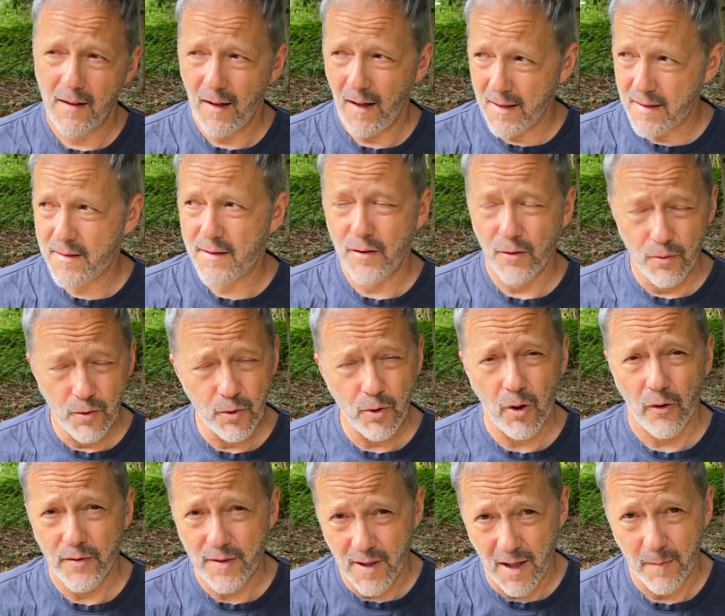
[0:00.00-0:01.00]
I still do it
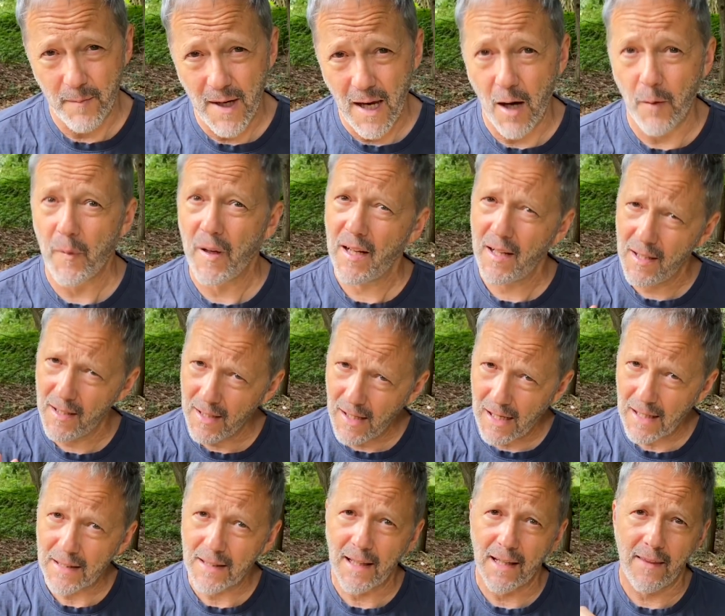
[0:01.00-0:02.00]
all the time now, but
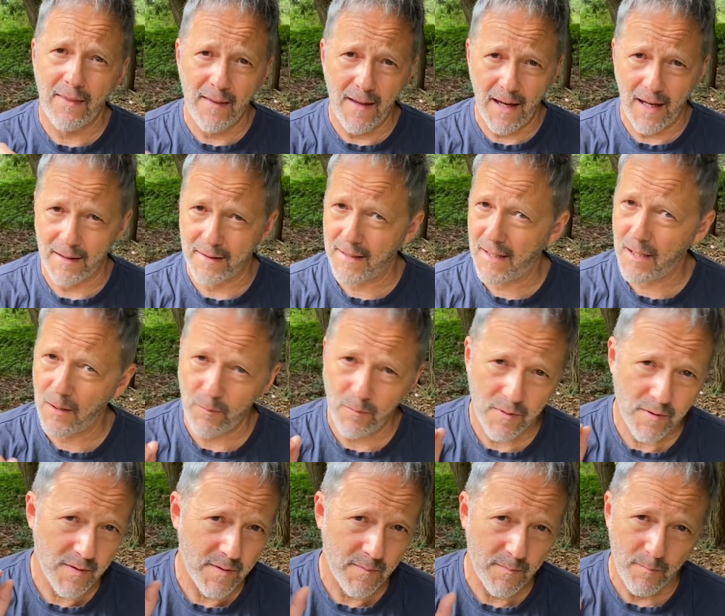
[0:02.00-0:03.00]
not like that. That
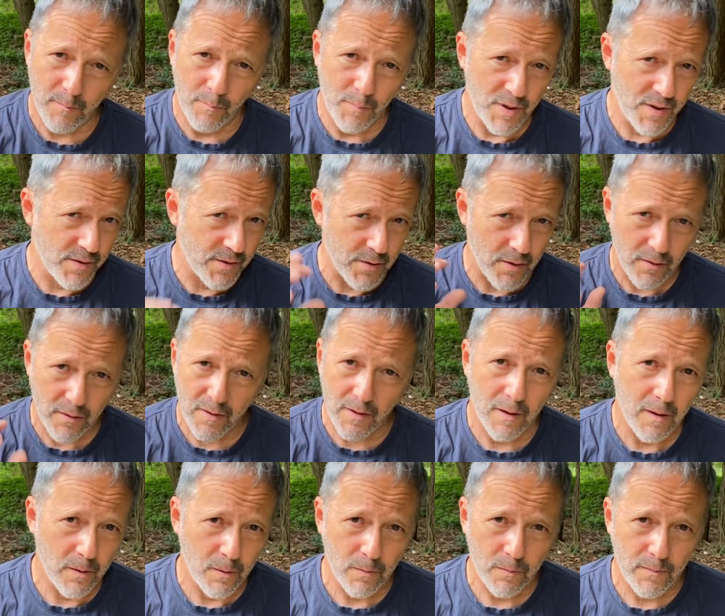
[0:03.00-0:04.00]
was
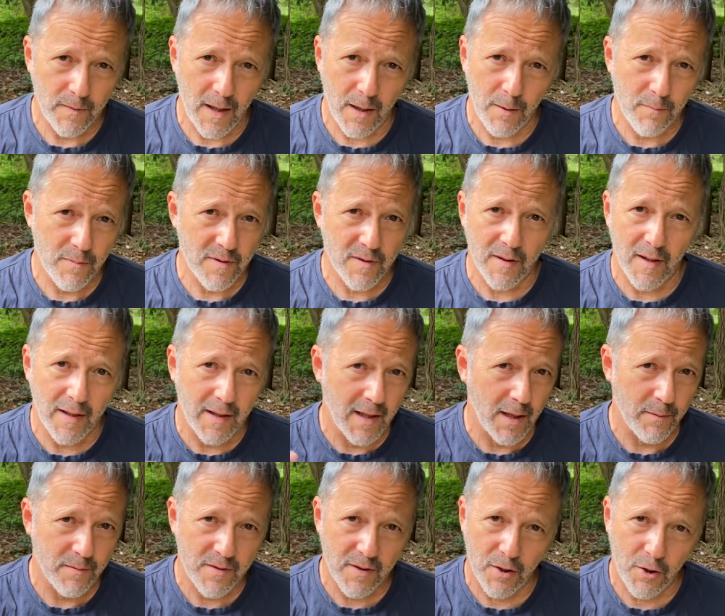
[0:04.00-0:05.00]
berserko. That was like I
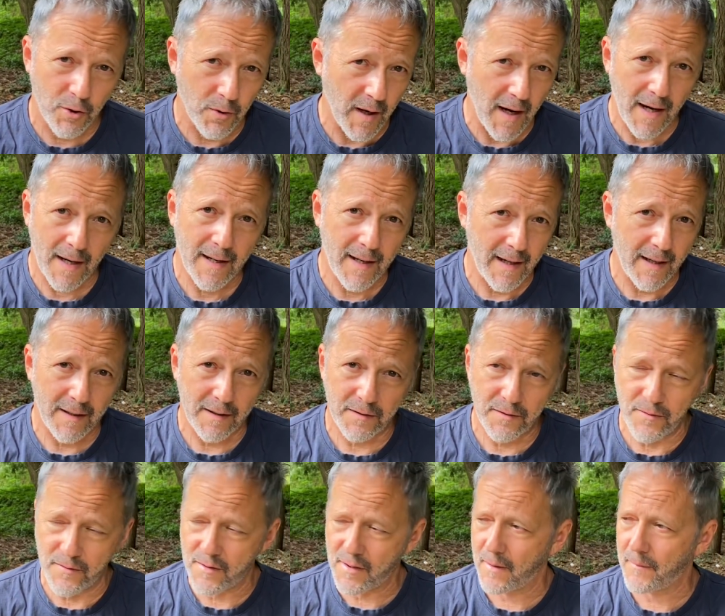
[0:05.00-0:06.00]
was a crack
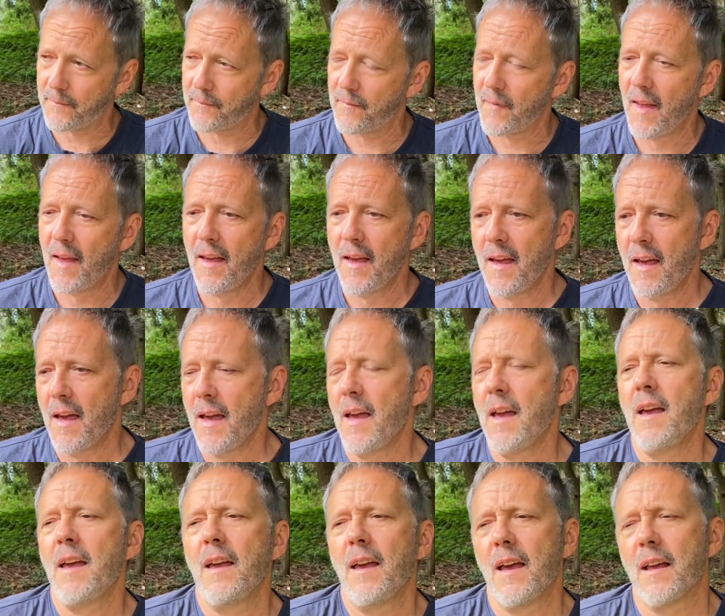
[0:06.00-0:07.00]
addict or something.
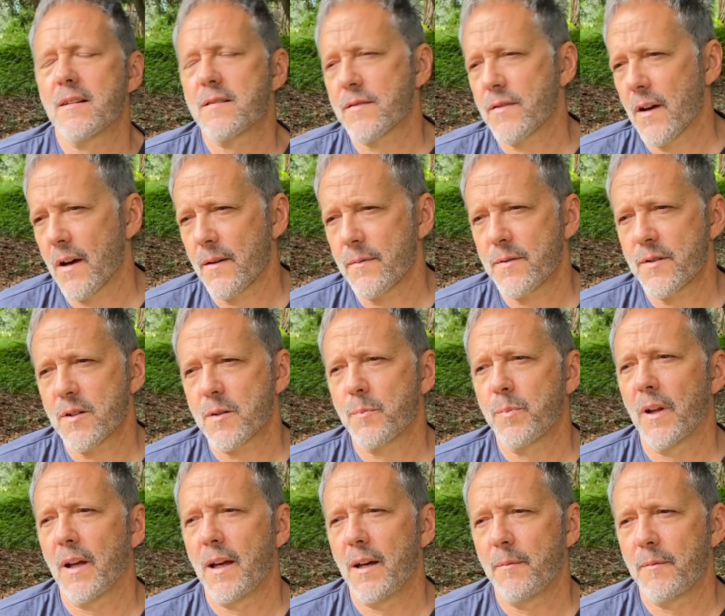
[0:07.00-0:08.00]
And so I was just
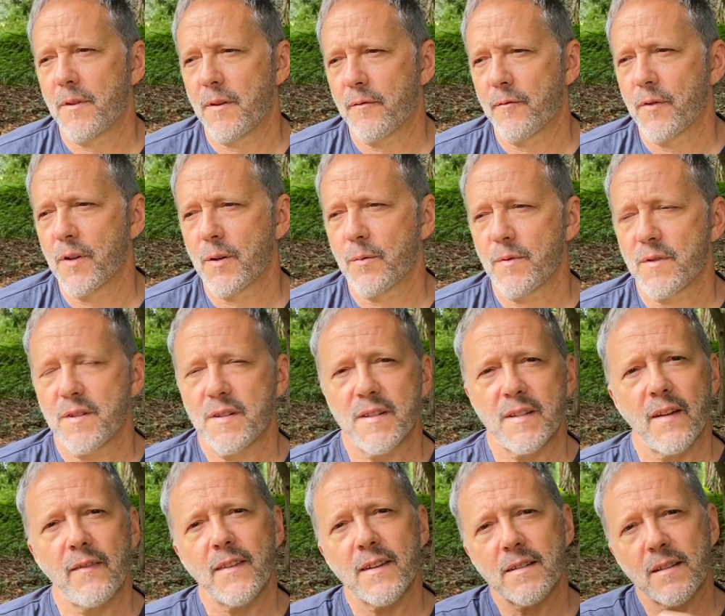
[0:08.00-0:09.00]
playing with the frequencies,
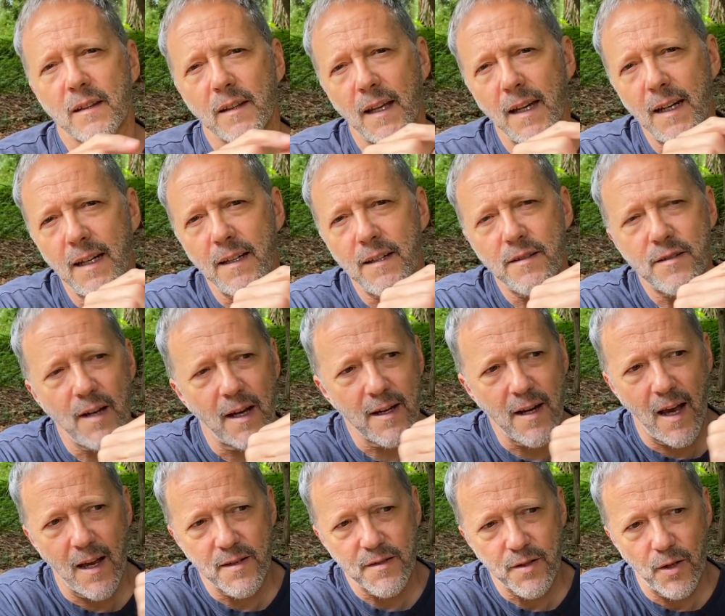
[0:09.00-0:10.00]
and this lady,
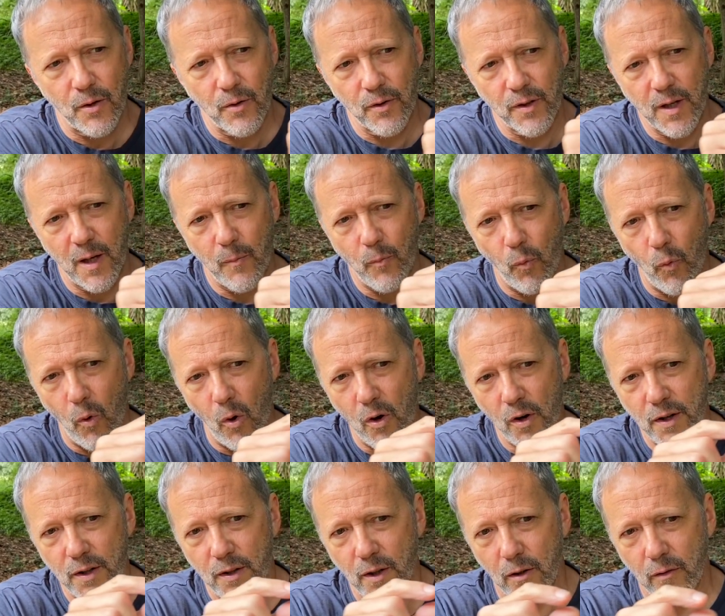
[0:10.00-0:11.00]
I saw her come
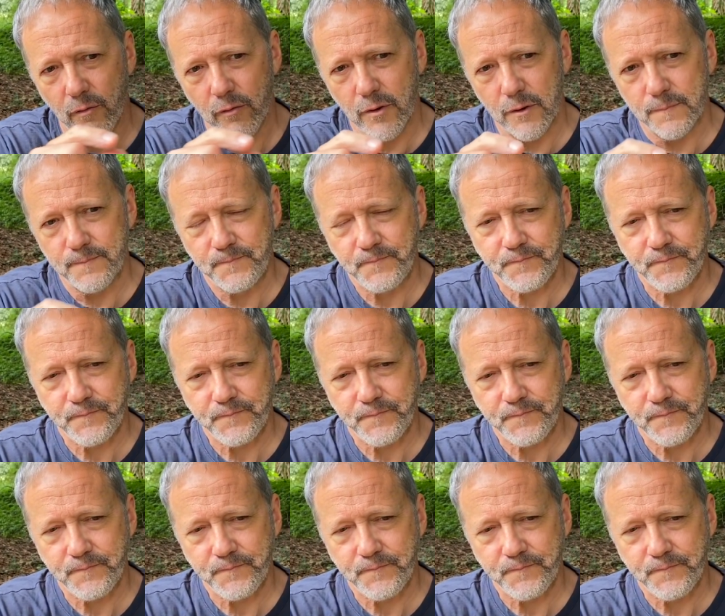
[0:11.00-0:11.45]
walking over,